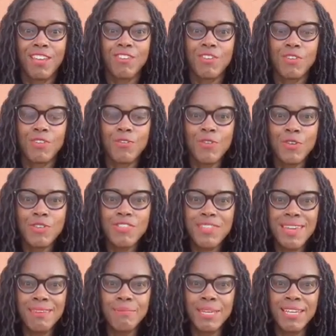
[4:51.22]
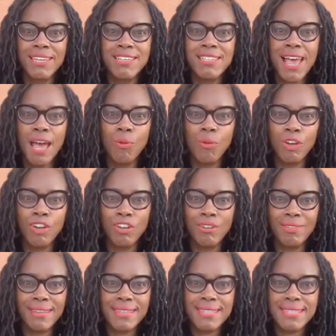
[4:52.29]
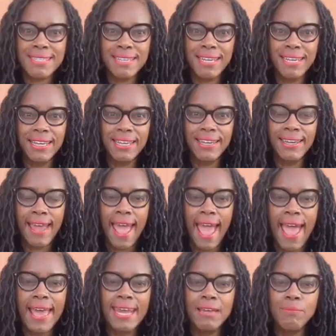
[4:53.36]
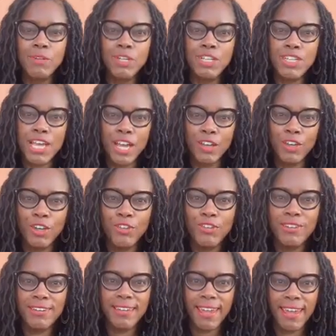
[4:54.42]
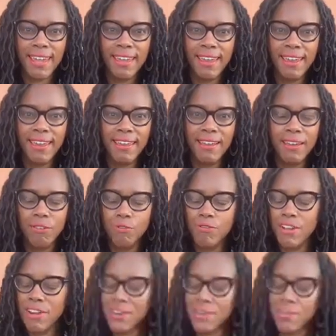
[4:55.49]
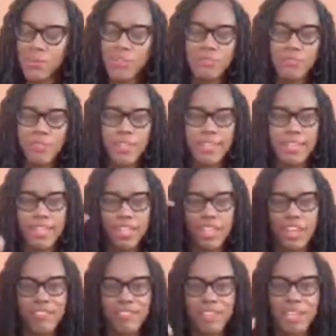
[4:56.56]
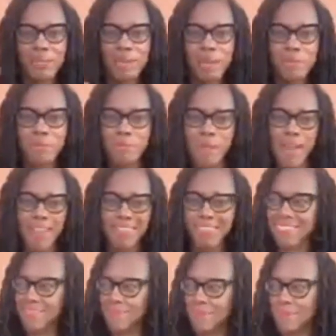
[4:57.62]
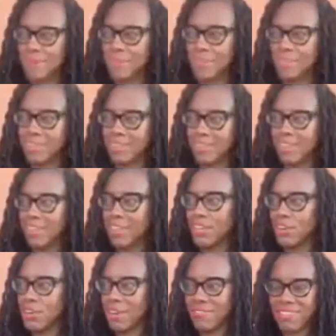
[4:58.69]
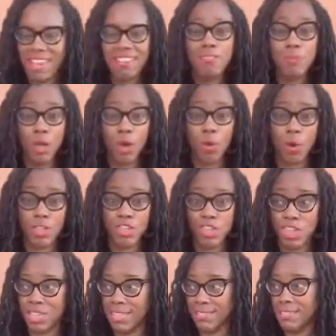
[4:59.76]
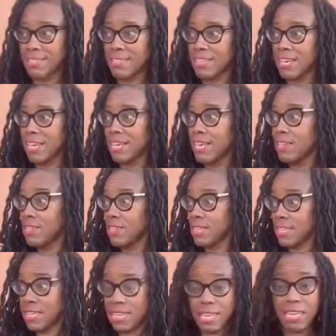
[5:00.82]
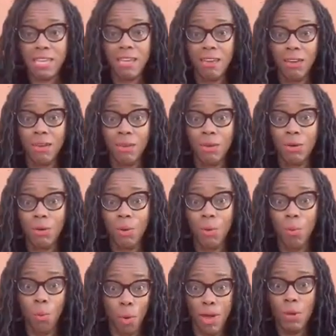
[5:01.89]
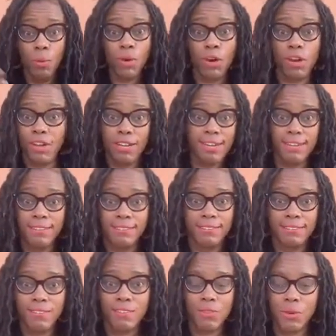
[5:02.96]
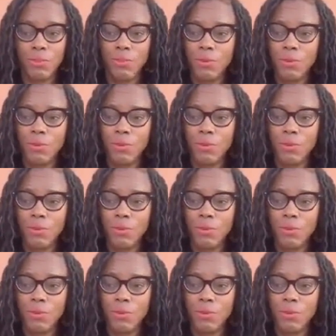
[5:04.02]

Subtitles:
So the first statement is, I want to do this. And I'm going to tell you today, very briefly, because you have to keep coming back to see what I'm going to, you have to ask me questions to see what we're gonna sort